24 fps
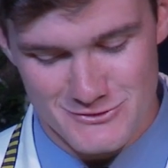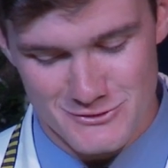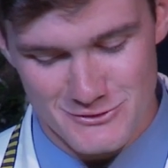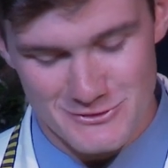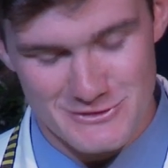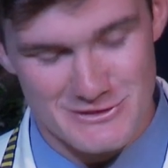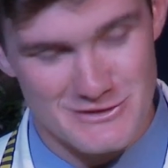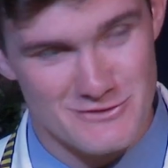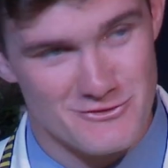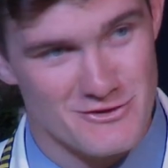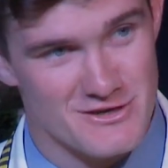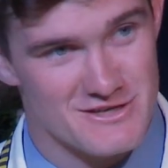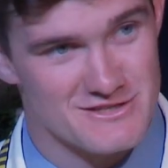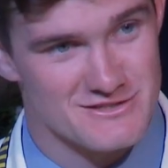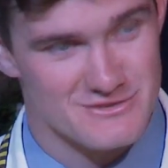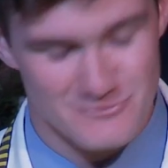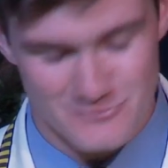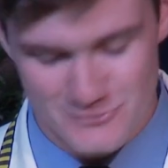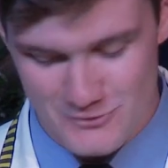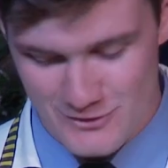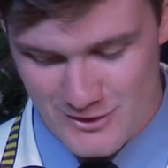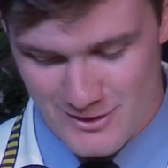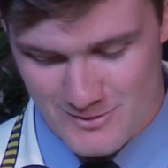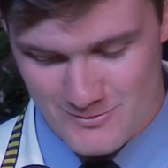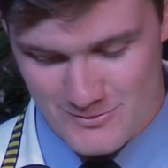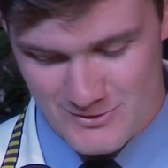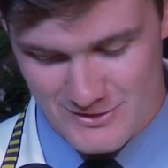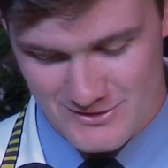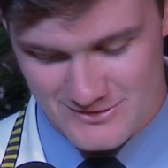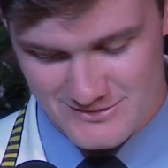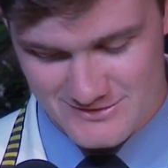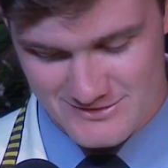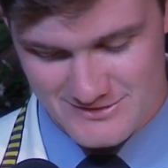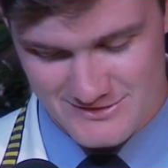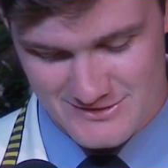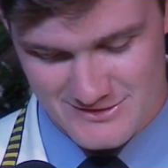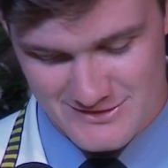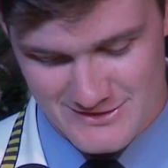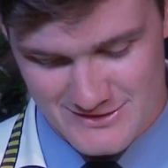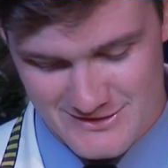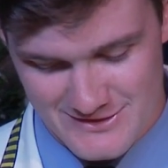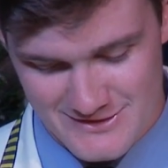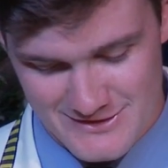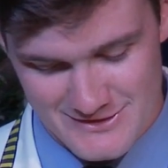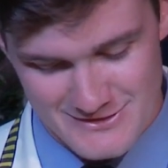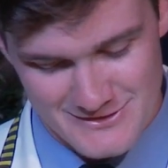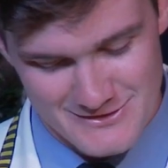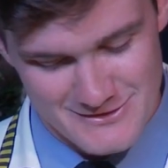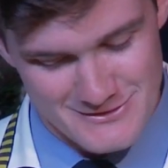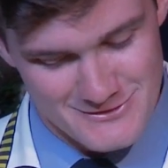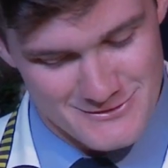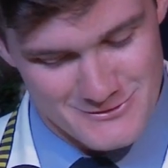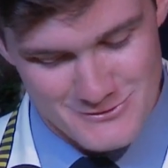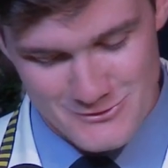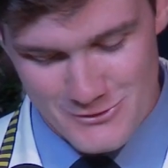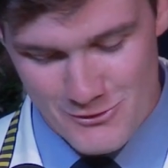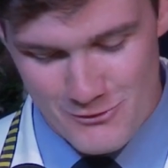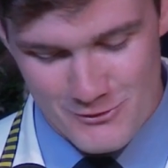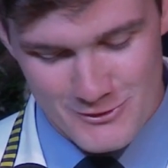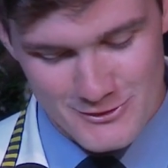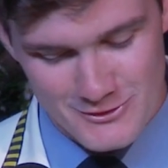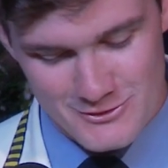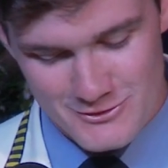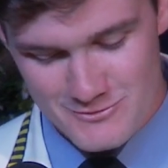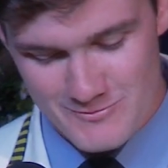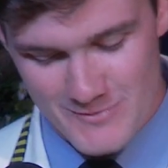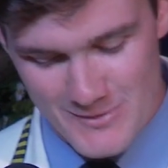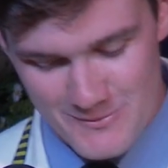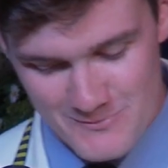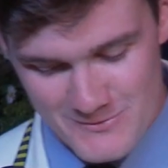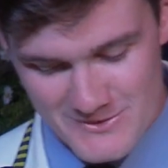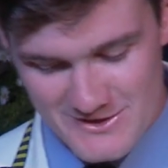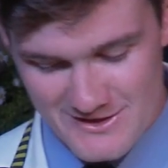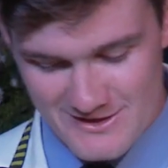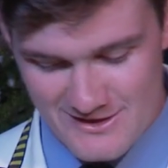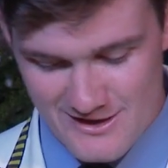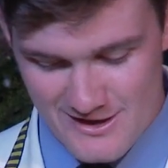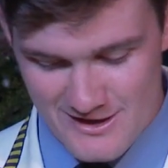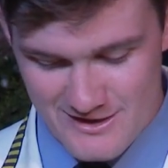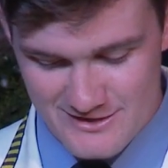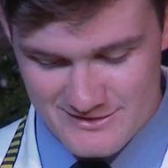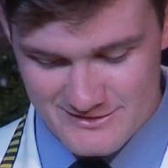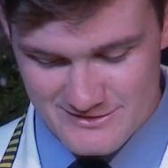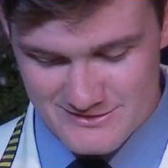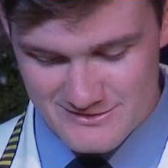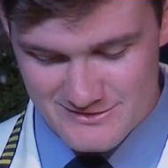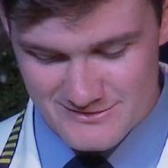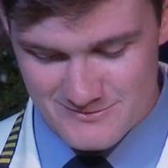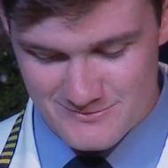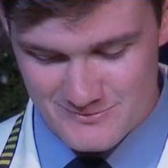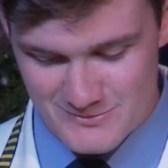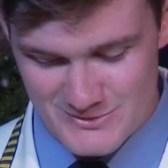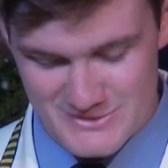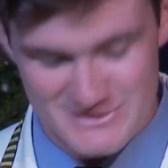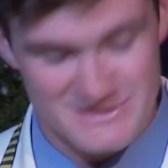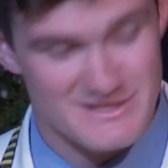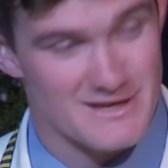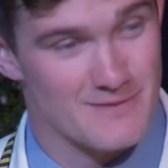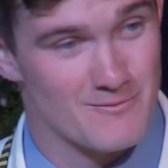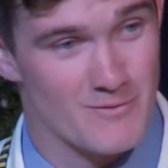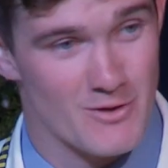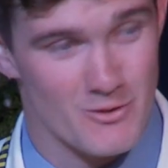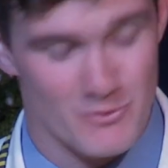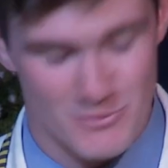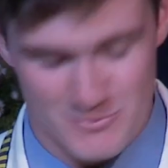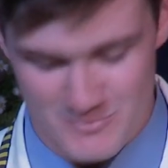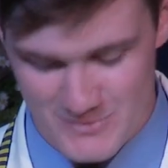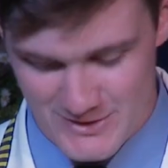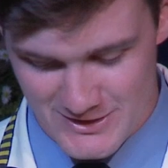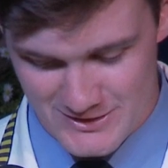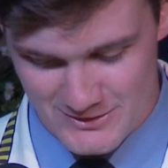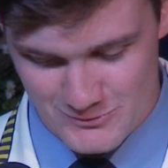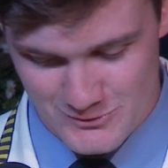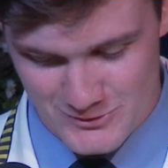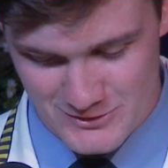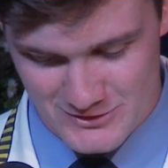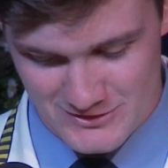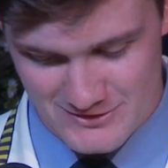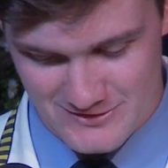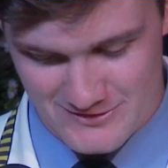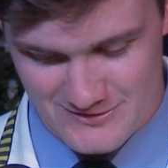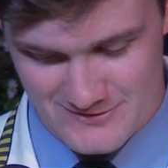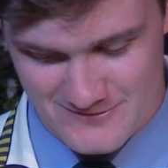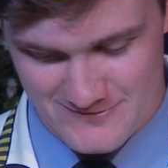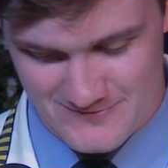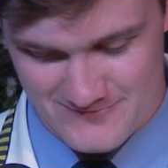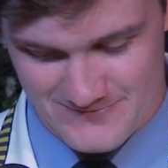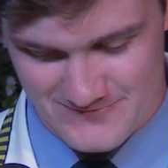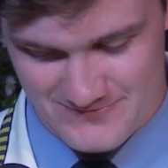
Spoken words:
certainly raised a few eyebrows. No one could remember their lines, but somehow we made it work.